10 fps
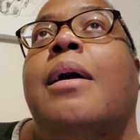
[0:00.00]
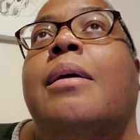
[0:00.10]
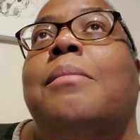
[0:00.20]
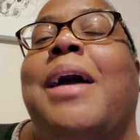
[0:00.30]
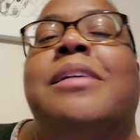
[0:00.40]

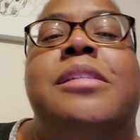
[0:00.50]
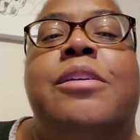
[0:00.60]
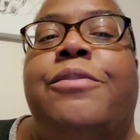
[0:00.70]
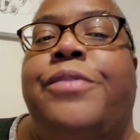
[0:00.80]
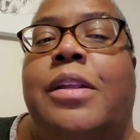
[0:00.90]
Um, I
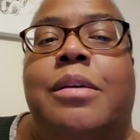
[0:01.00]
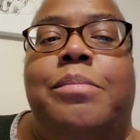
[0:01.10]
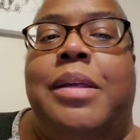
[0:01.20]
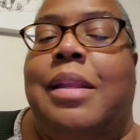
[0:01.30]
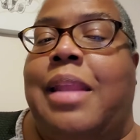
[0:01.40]
still feel it,
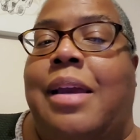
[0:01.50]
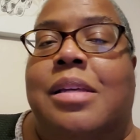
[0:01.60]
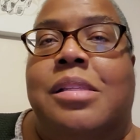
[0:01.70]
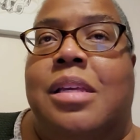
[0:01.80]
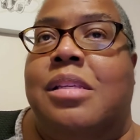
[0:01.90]
but like I
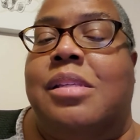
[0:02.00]
said,